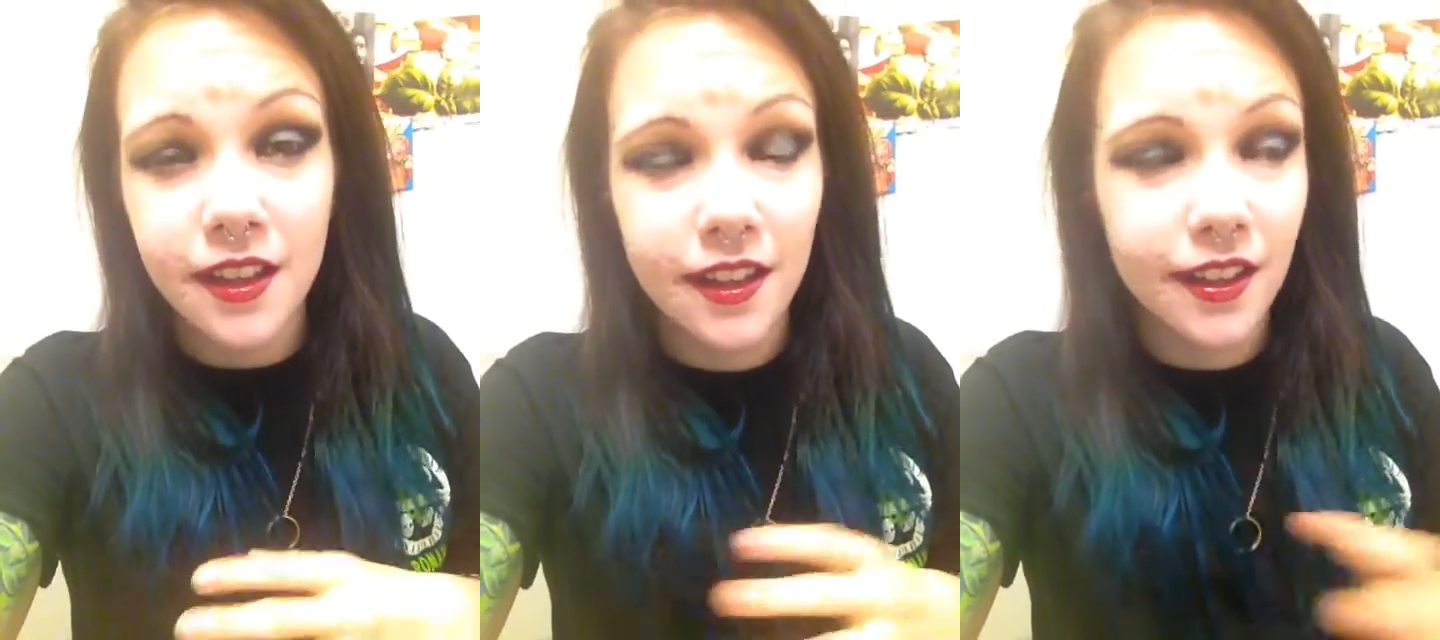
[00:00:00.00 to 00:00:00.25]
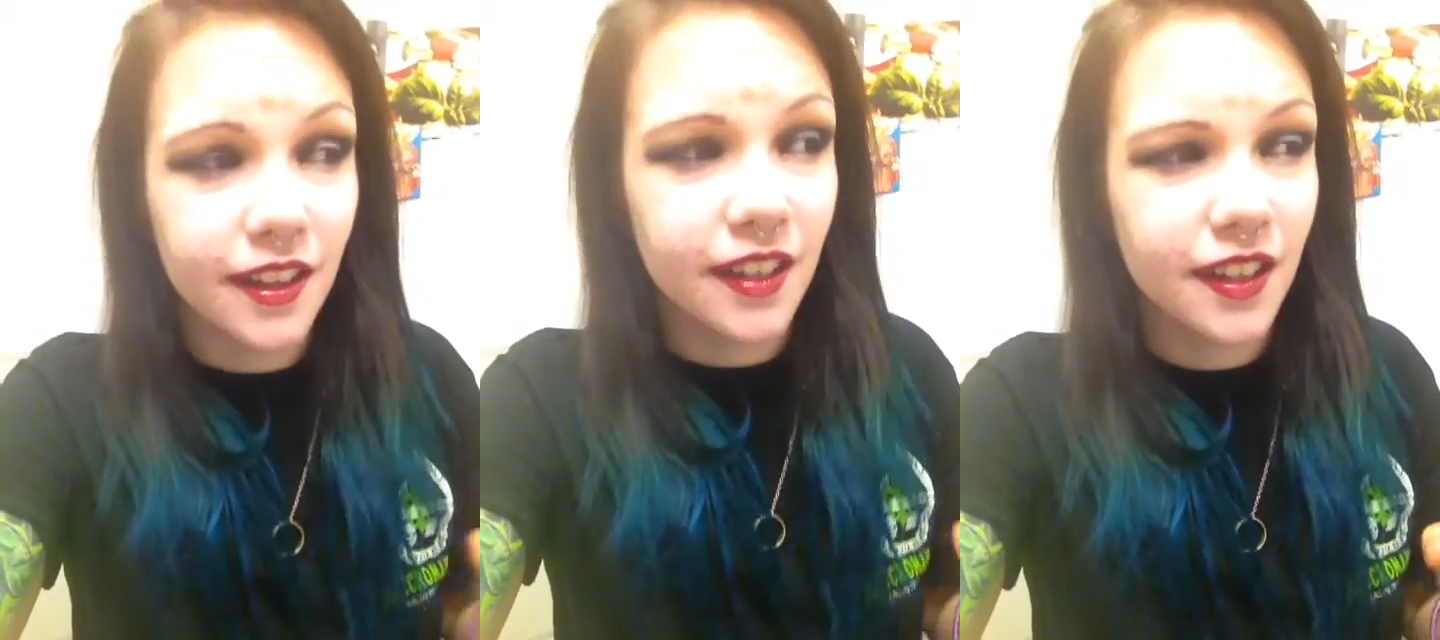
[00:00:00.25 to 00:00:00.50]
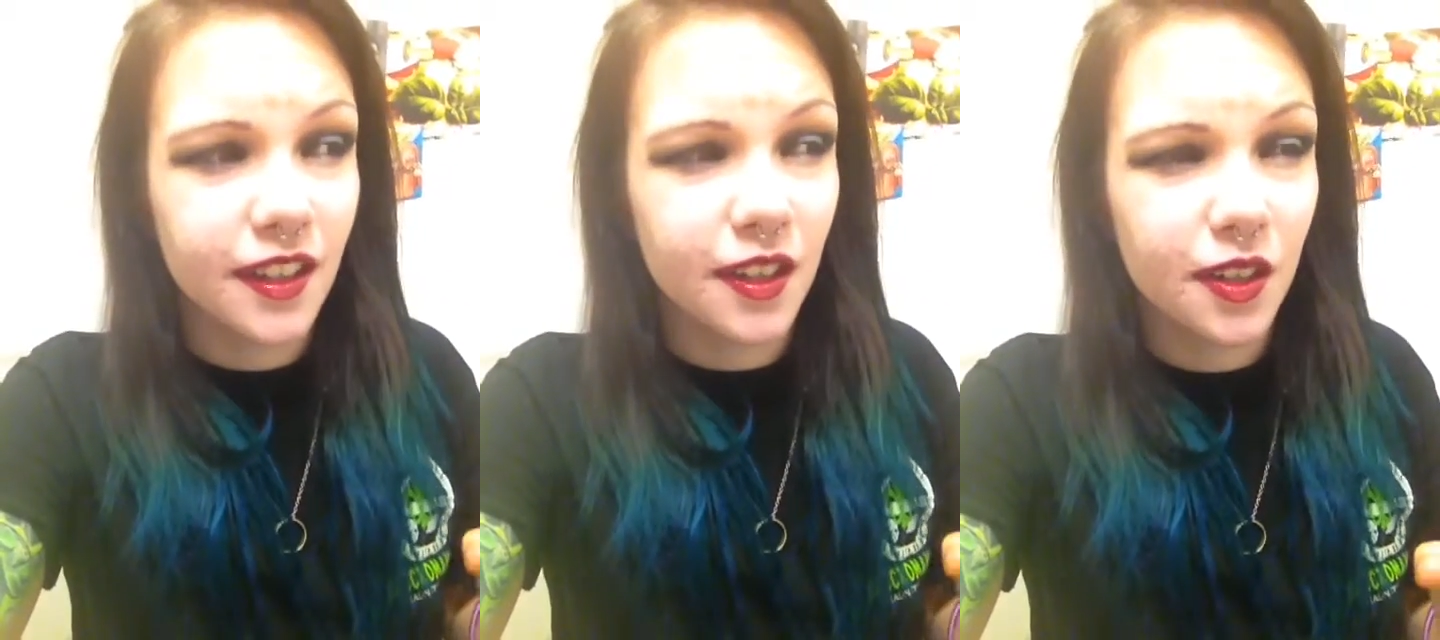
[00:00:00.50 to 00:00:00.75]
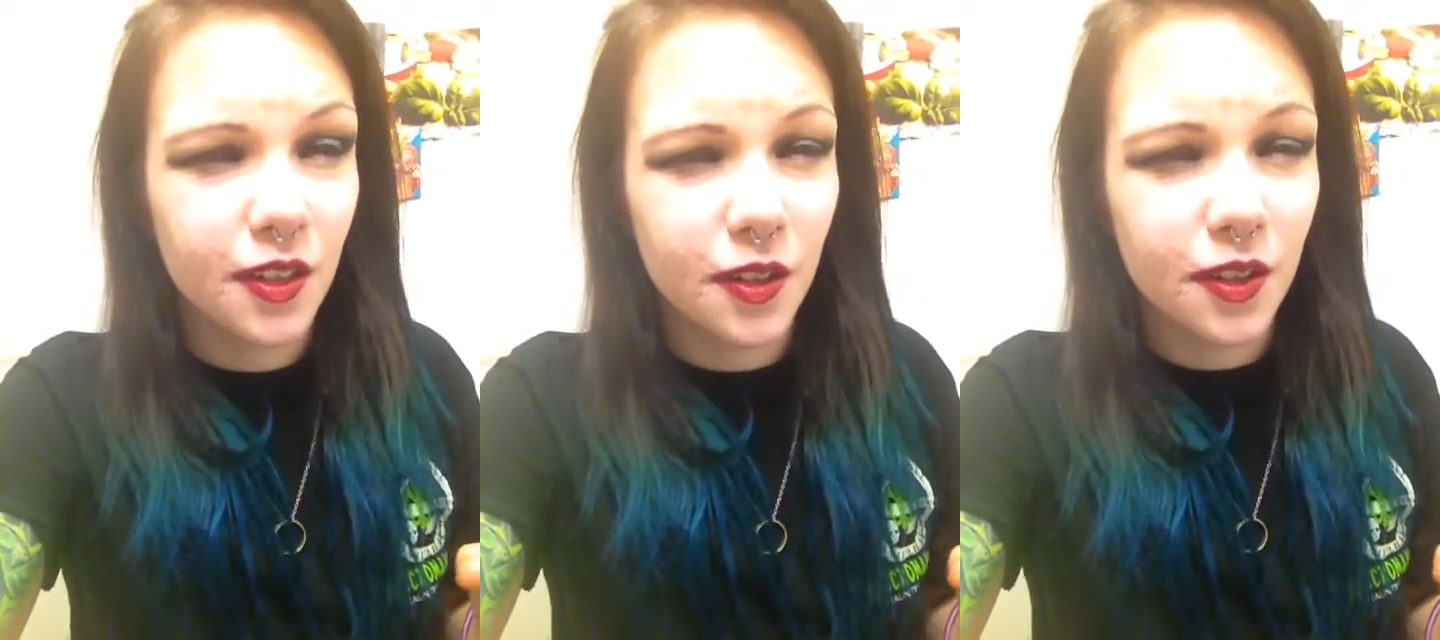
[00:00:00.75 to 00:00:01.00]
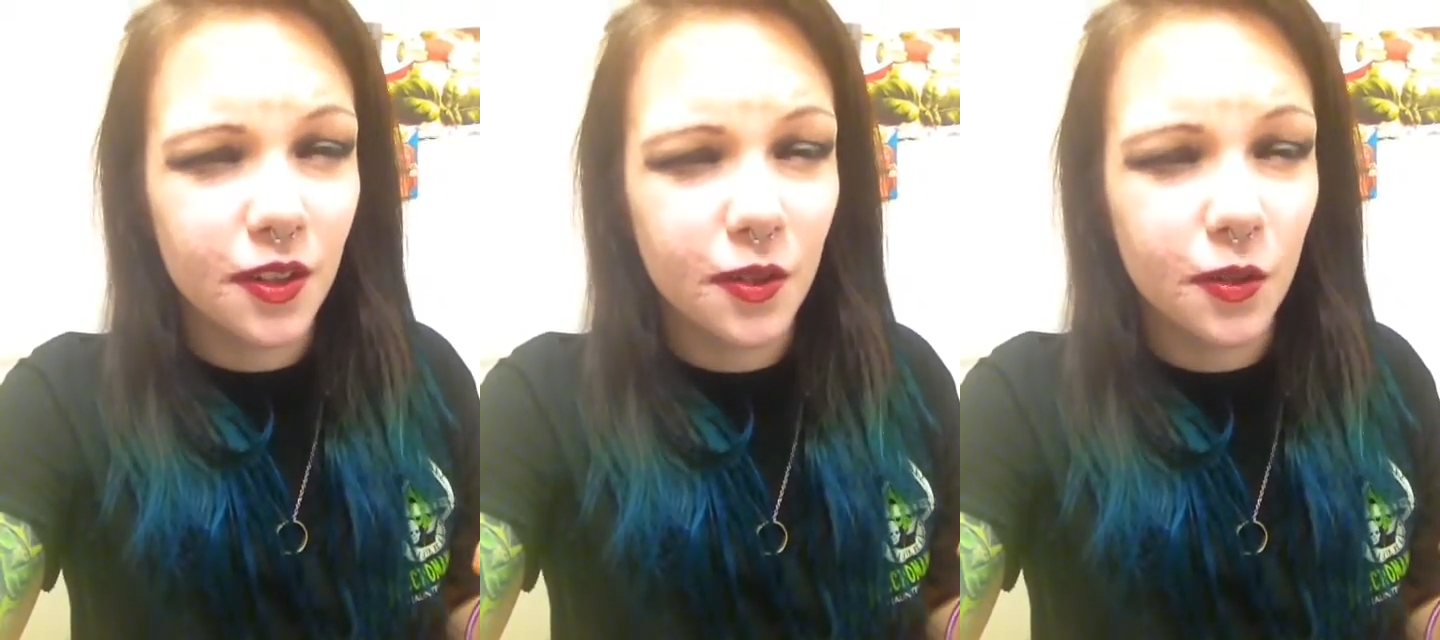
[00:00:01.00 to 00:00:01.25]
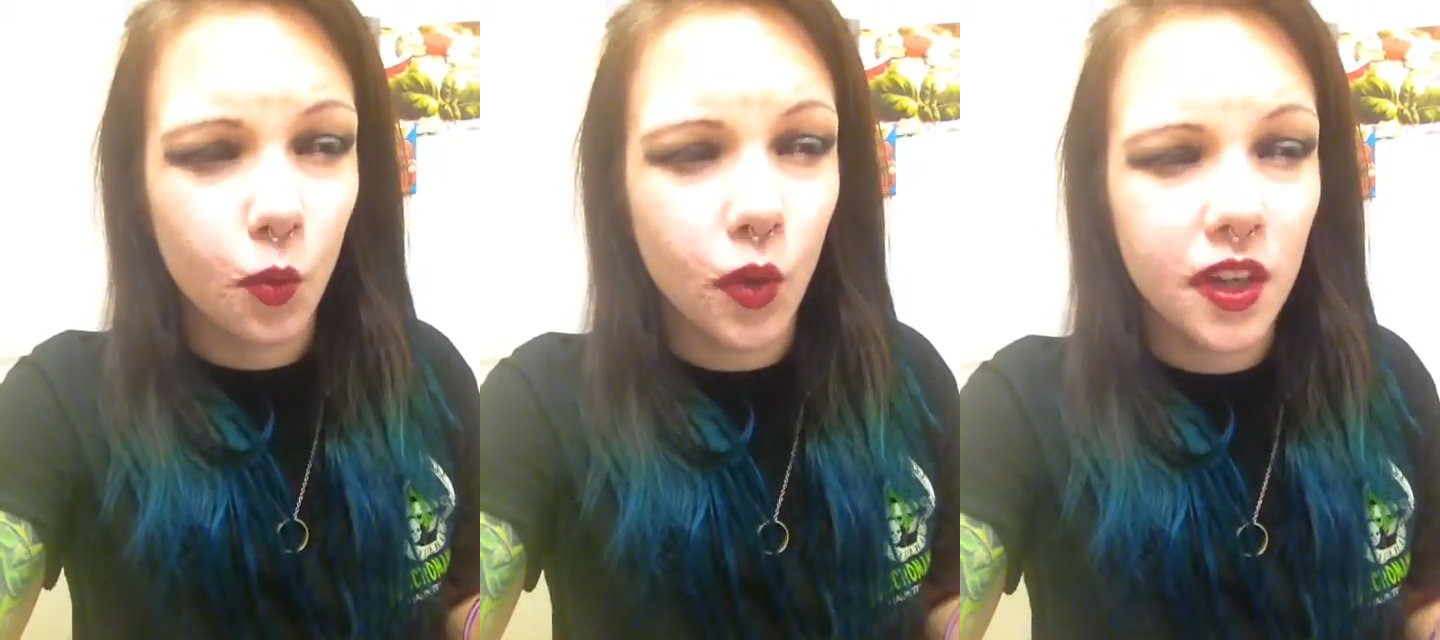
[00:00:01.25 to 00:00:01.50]
Uh,
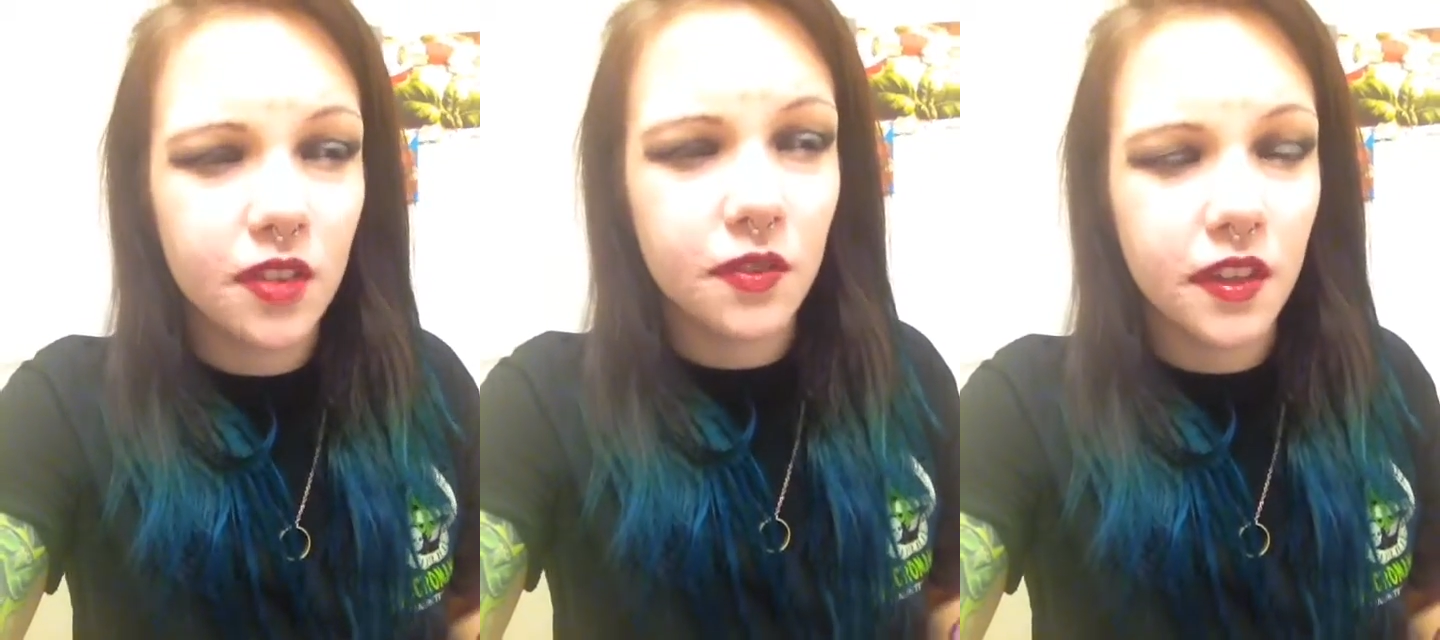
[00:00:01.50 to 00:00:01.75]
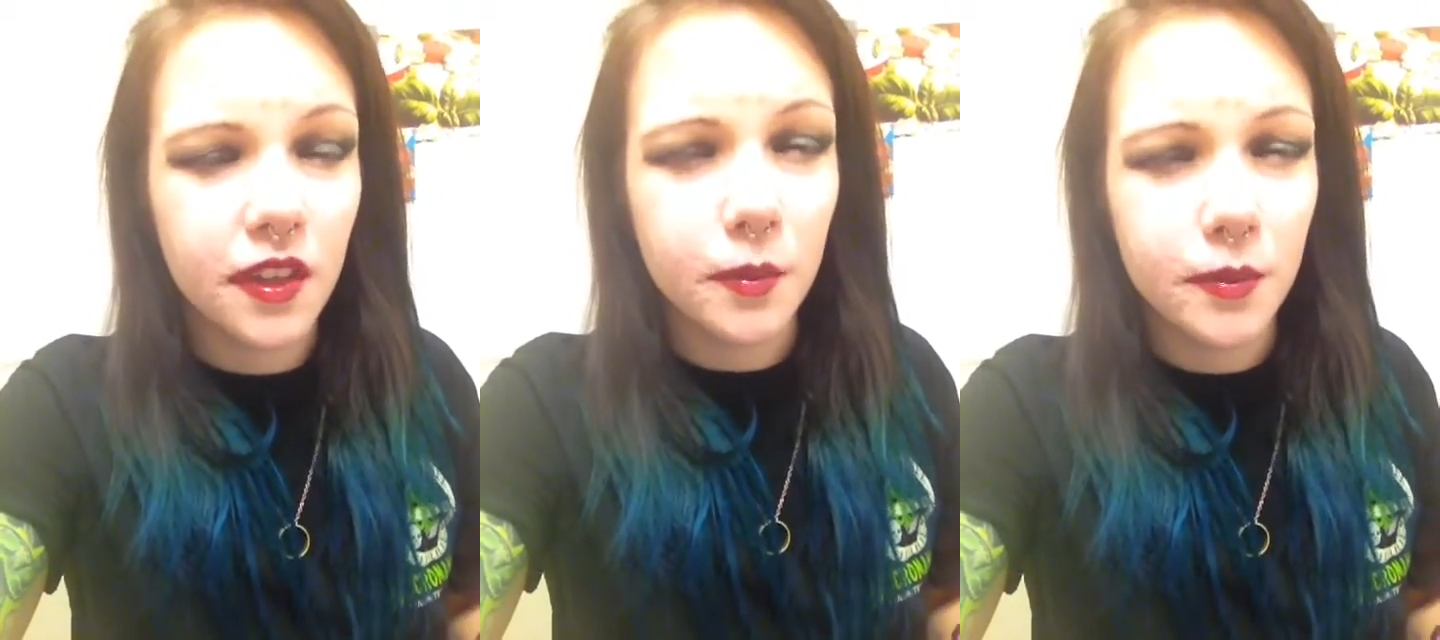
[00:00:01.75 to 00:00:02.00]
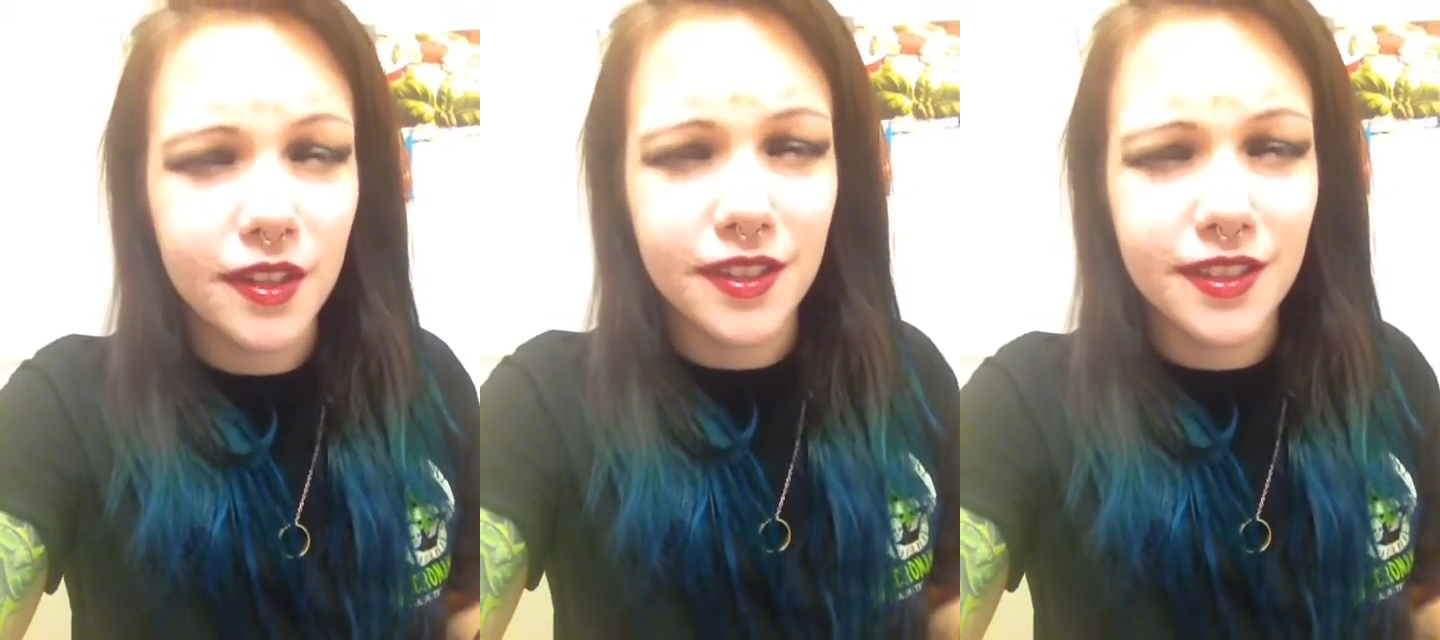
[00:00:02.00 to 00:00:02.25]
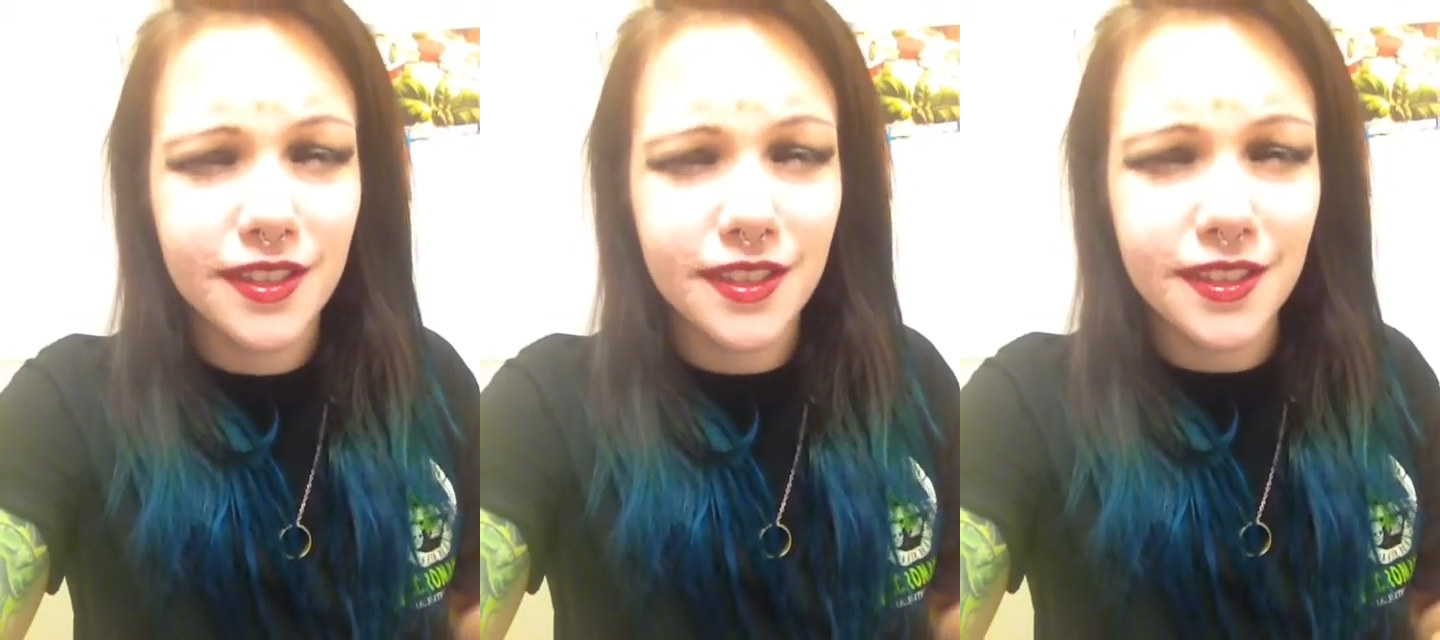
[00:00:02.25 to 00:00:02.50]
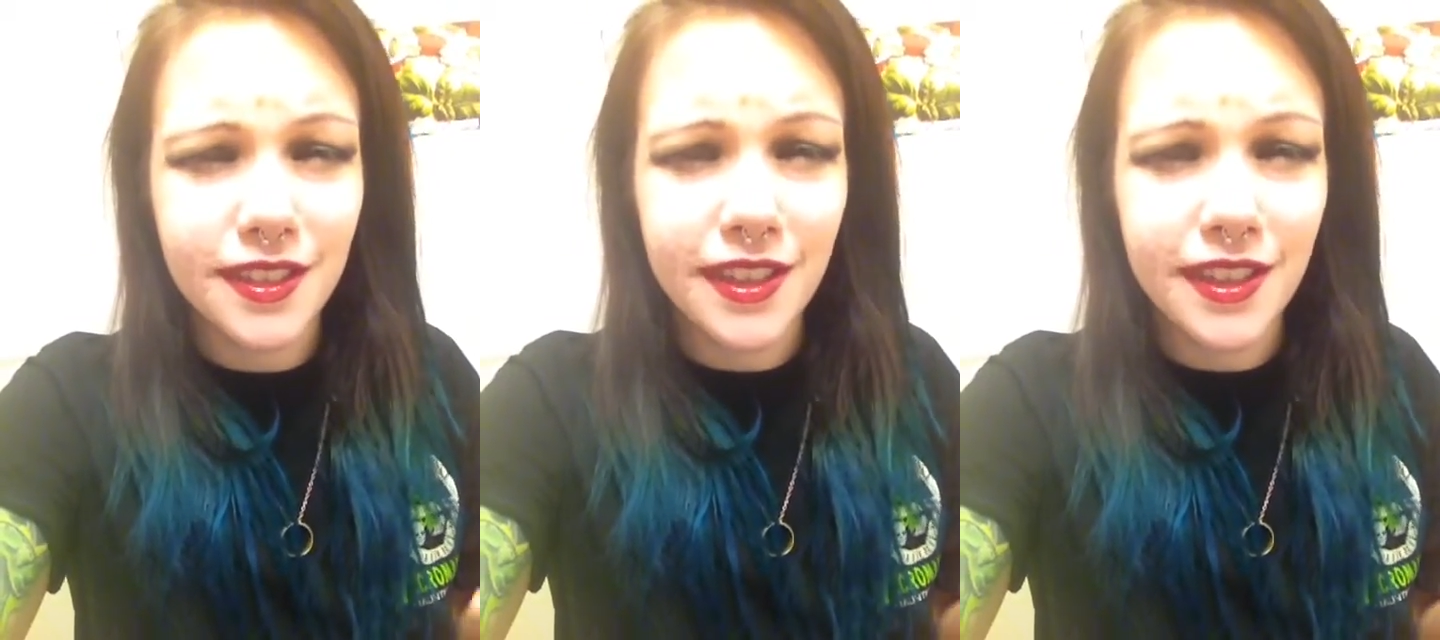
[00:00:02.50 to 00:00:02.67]
one of them is